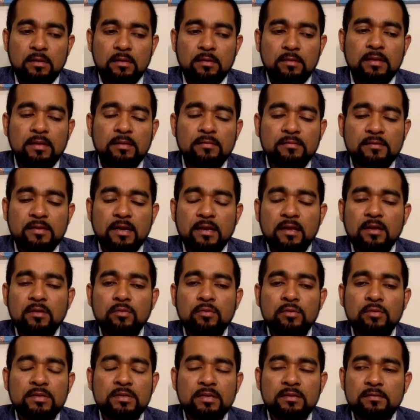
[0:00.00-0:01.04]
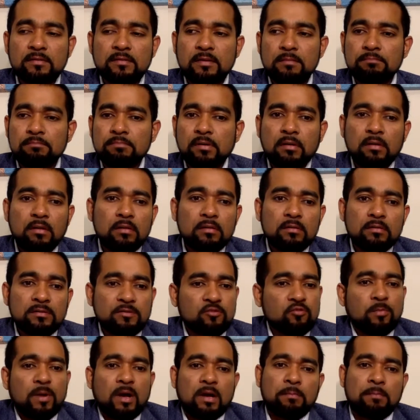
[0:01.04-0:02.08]
They started with a simple
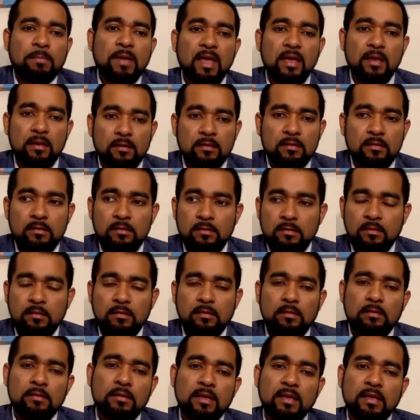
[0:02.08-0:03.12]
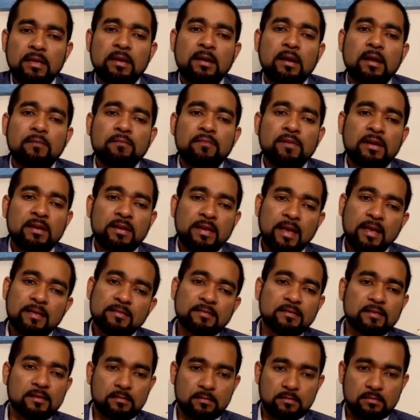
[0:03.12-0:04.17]
stomach pain. They ended up get
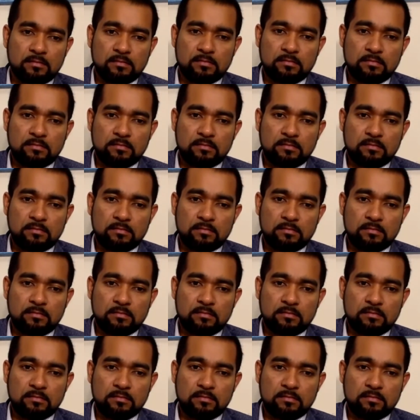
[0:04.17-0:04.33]
cancer.